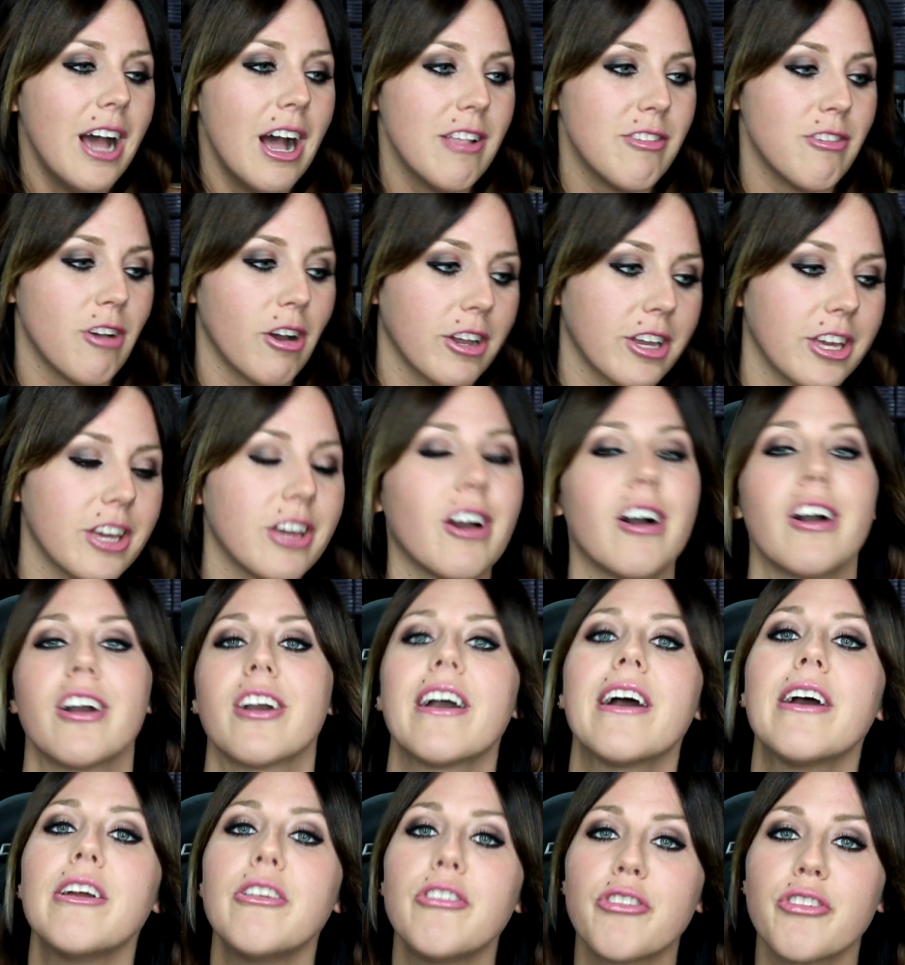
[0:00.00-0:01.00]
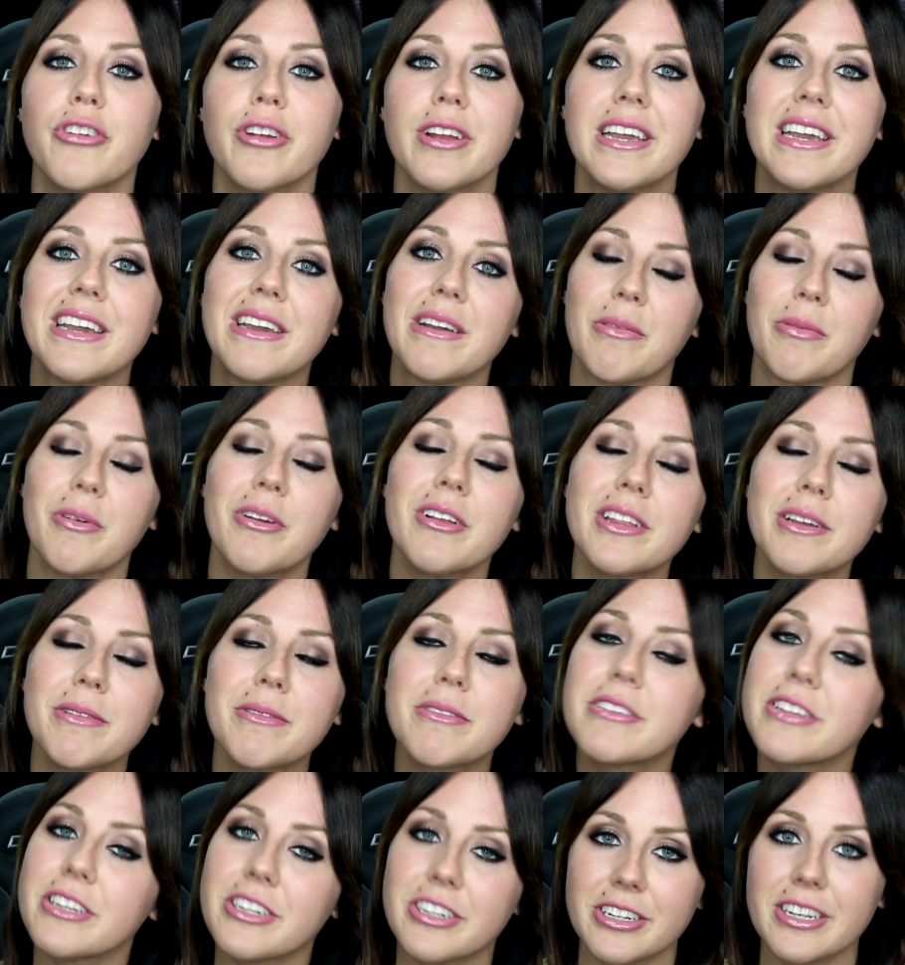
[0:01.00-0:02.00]
Donkey Kong Country,
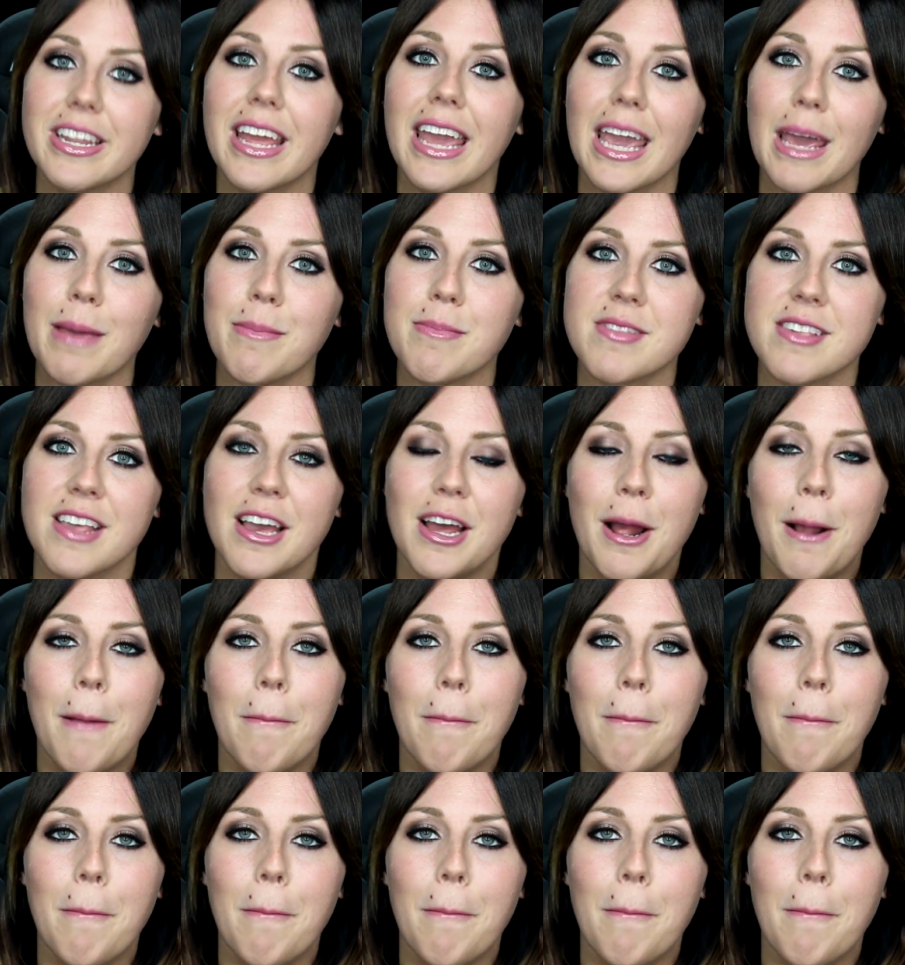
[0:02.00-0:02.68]
really good games.